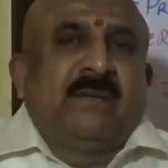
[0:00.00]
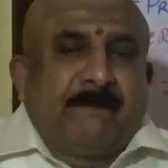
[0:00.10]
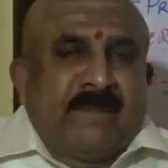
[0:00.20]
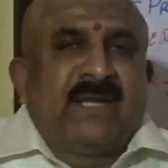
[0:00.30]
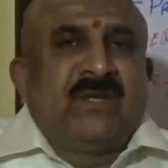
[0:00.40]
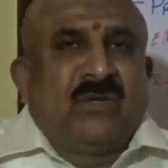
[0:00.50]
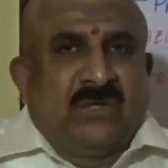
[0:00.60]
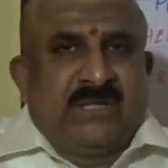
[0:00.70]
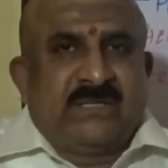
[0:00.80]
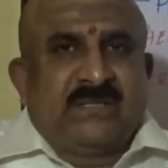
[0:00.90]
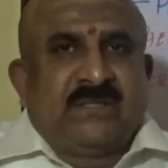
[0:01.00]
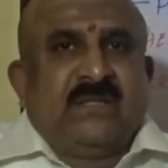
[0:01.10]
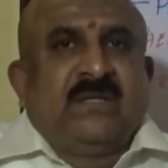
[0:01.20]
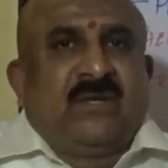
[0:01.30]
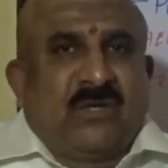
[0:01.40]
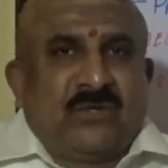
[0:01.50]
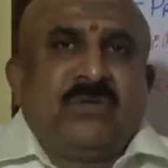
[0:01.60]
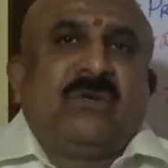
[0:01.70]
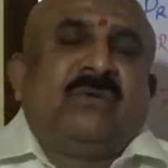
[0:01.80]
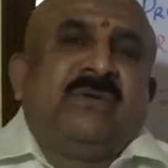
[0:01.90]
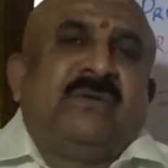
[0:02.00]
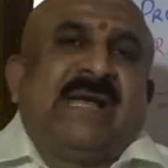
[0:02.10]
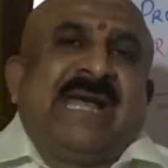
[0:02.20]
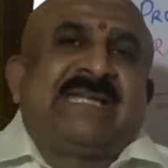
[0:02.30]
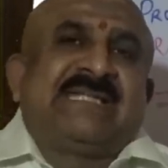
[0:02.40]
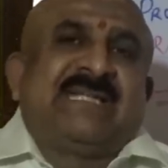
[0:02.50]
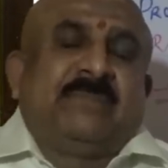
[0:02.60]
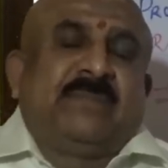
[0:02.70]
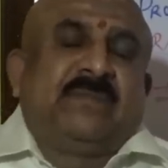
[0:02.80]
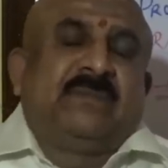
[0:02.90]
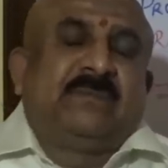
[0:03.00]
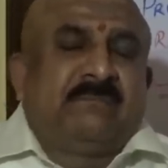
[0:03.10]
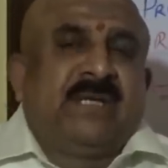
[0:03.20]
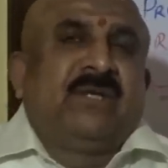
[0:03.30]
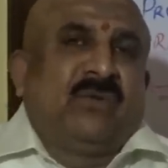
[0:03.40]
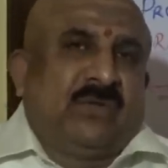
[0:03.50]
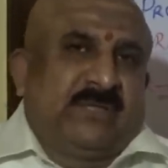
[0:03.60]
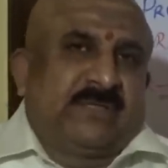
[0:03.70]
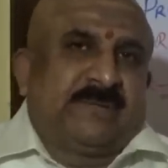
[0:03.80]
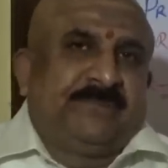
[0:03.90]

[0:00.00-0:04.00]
my knowledge or you are going to accept my knowledge.